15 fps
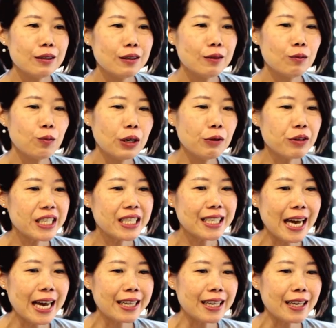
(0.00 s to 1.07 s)
One recent
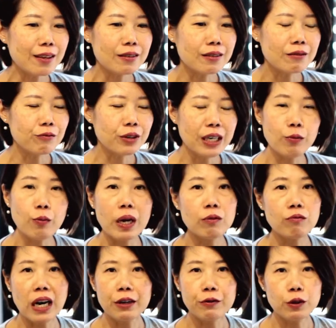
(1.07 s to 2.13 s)
hack that really went
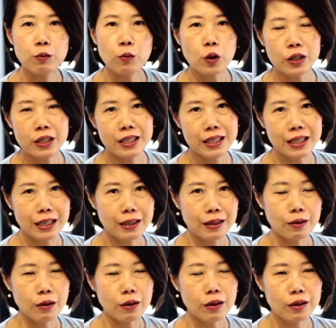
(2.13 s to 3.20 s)
viral was
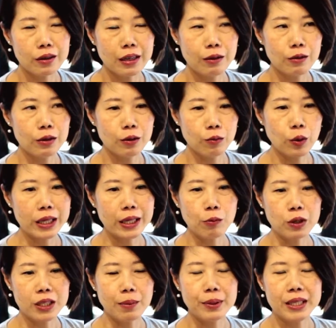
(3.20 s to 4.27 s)
the one that was
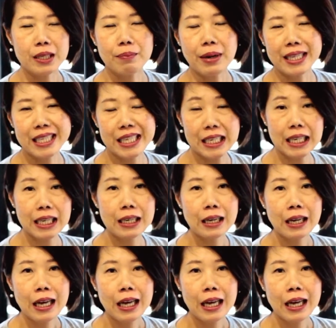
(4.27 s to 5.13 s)
submitted by Tina.